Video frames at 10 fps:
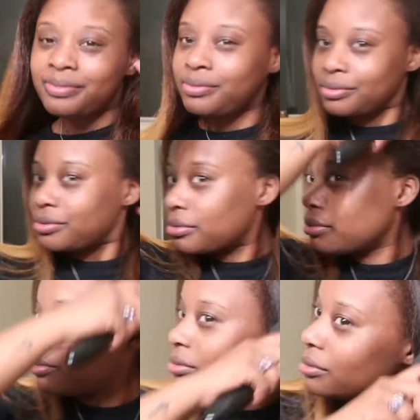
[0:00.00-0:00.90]

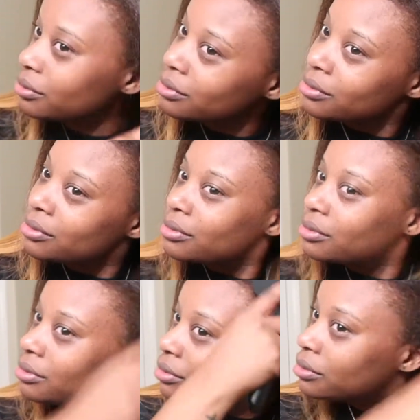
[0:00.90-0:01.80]

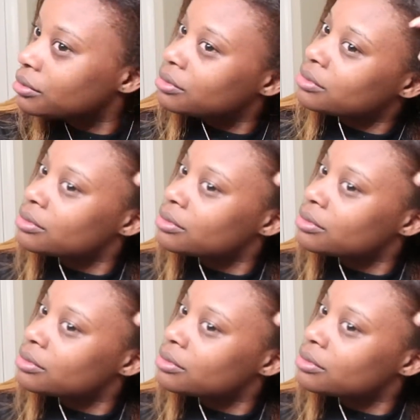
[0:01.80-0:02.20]
[no speech]